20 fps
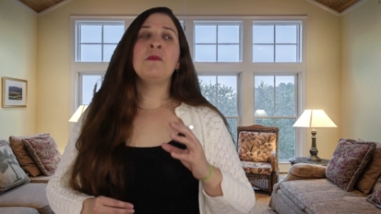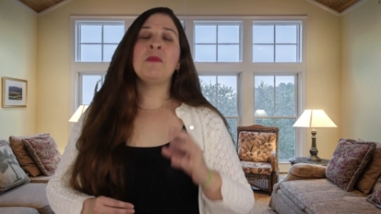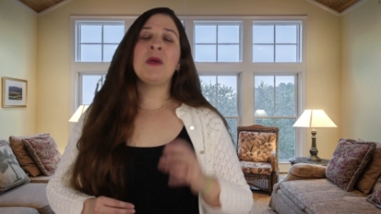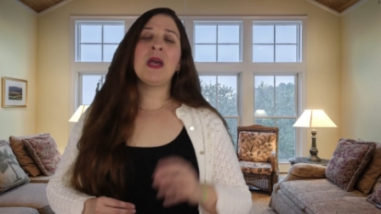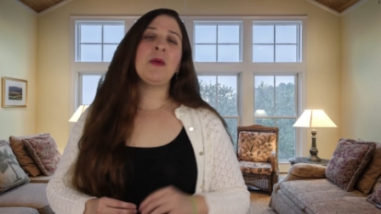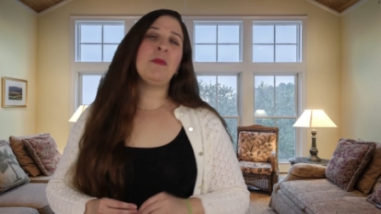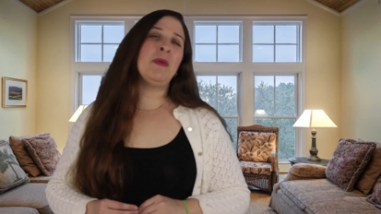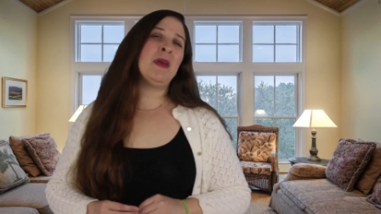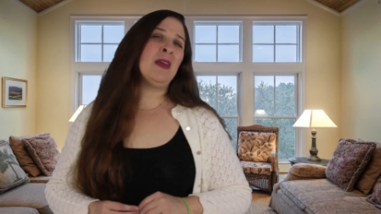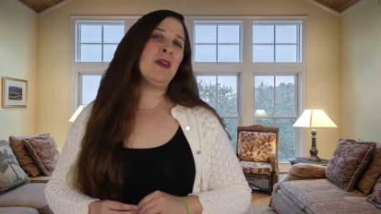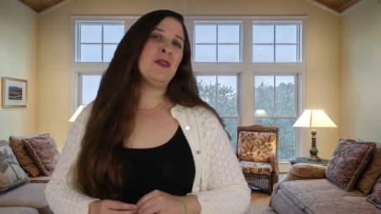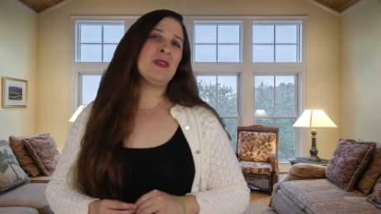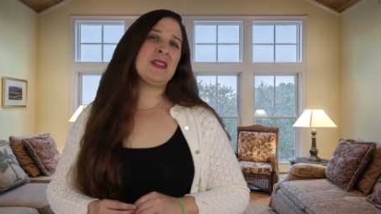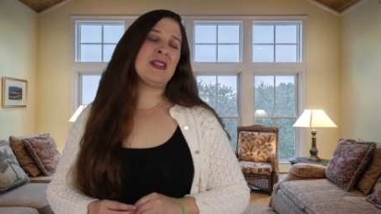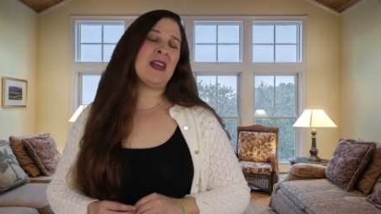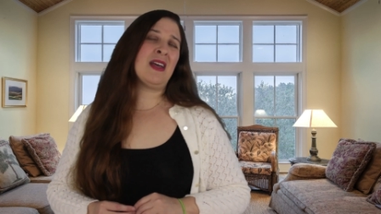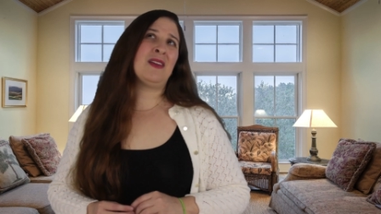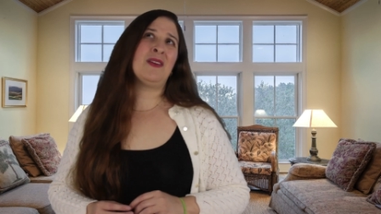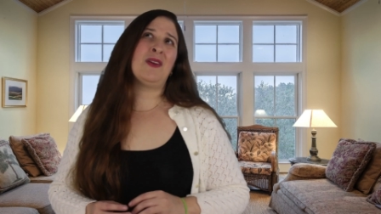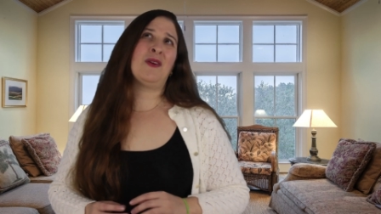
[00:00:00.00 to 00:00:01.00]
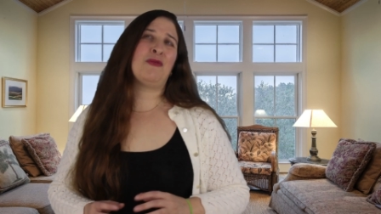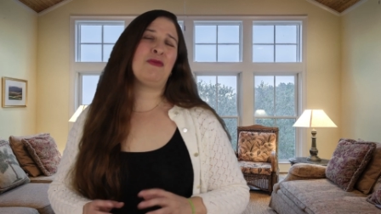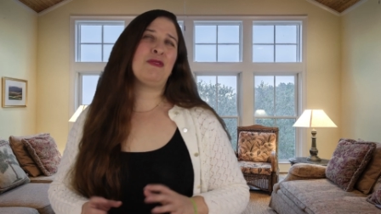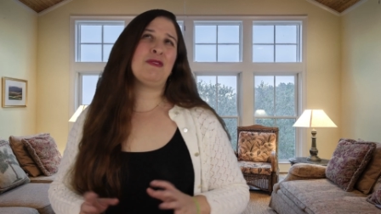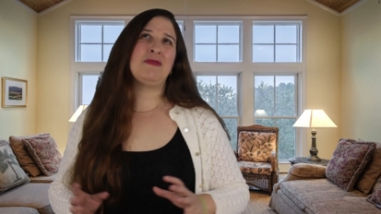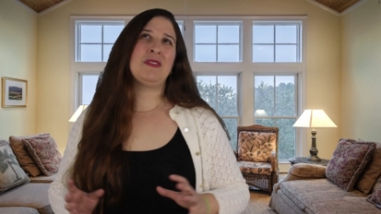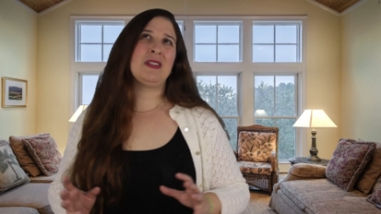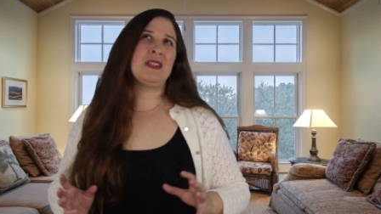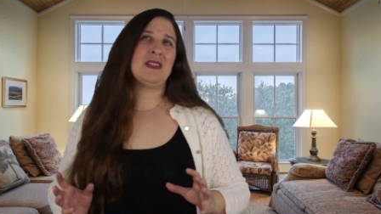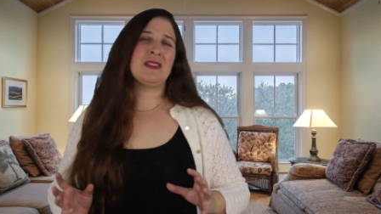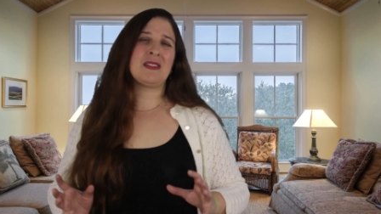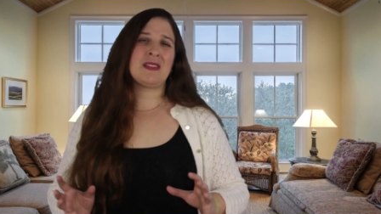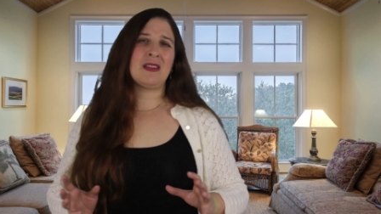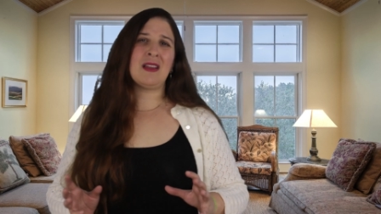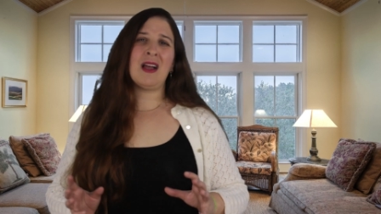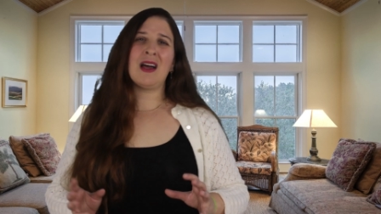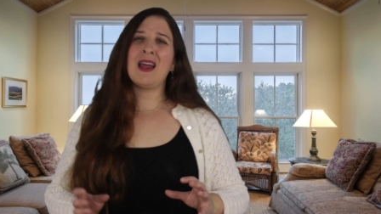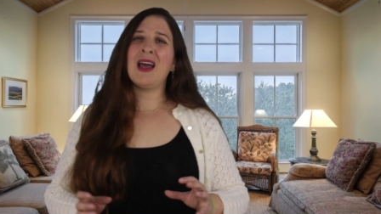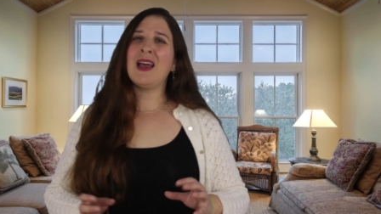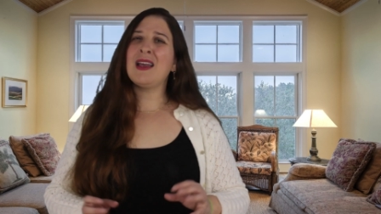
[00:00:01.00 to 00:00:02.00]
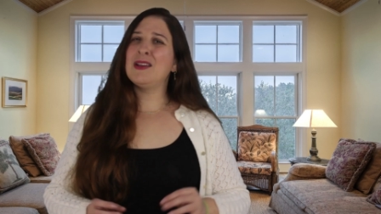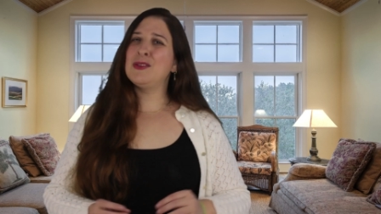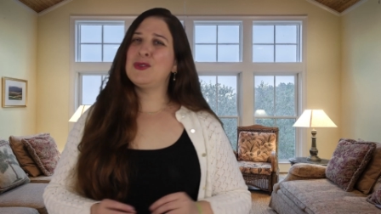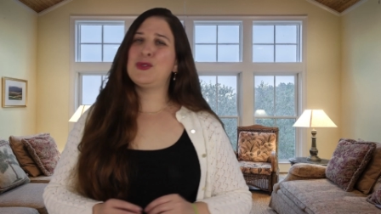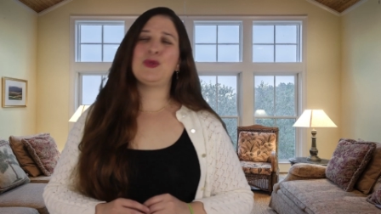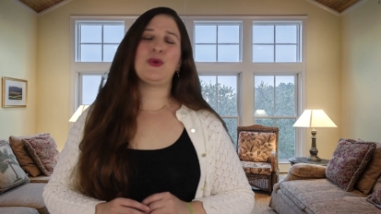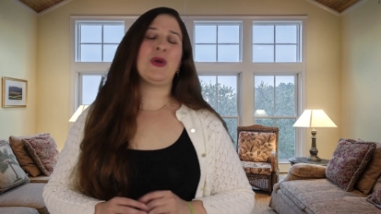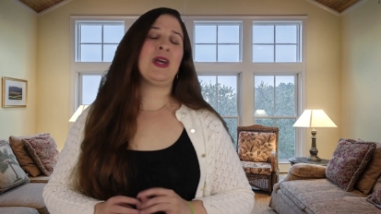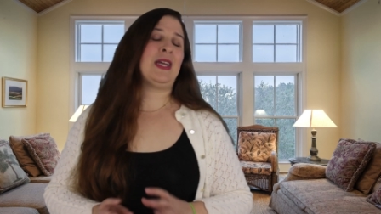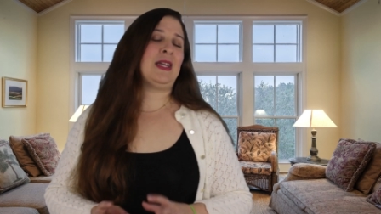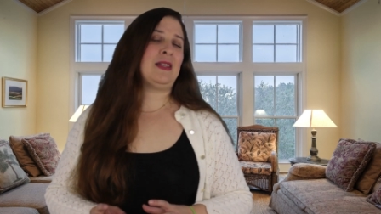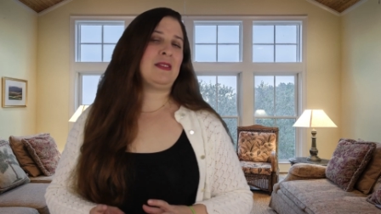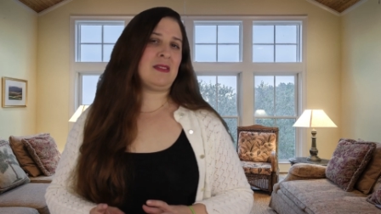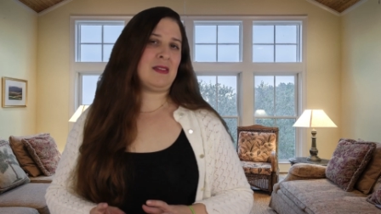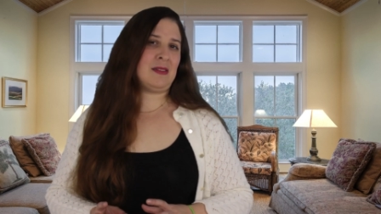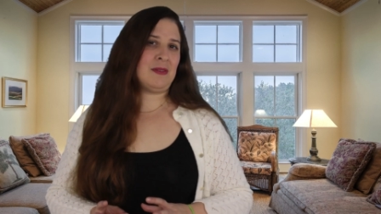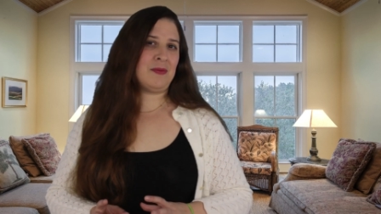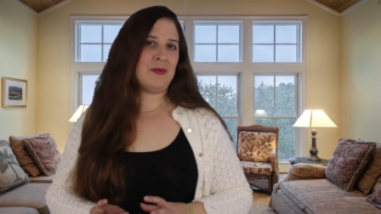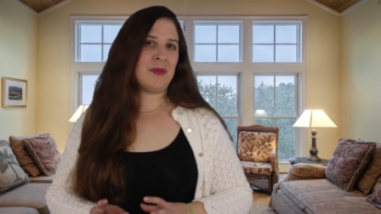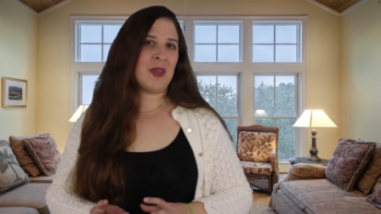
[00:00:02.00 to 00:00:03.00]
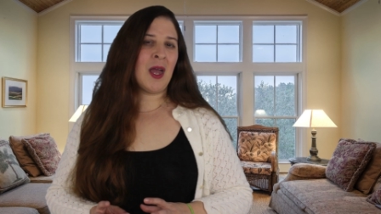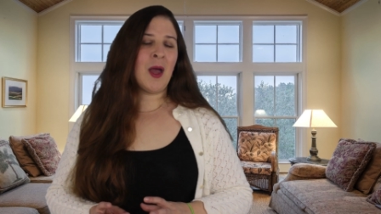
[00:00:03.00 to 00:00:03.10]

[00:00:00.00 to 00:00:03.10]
Maybe you say, no, 15 is a lot. I can do 8.